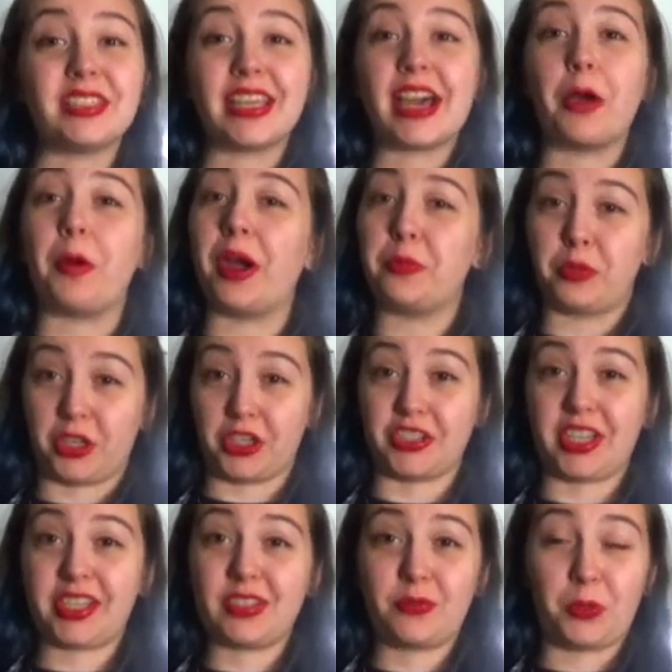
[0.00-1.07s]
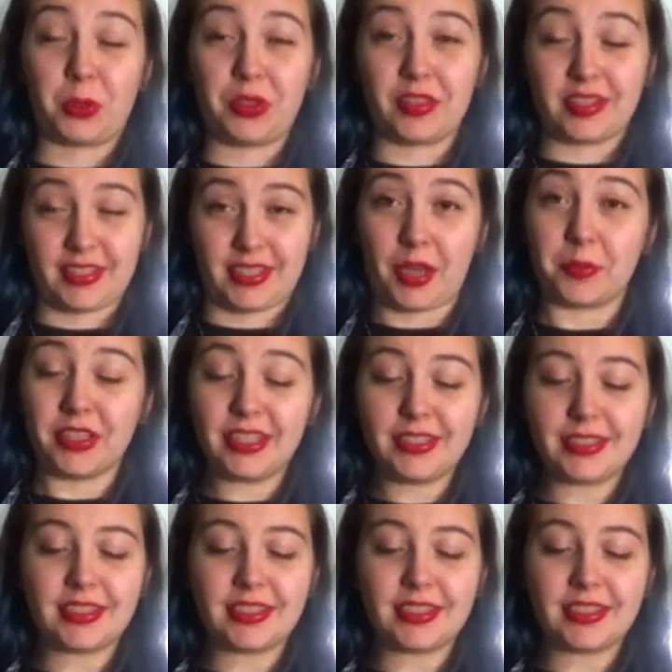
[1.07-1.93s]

DIY projects for the Sabbats,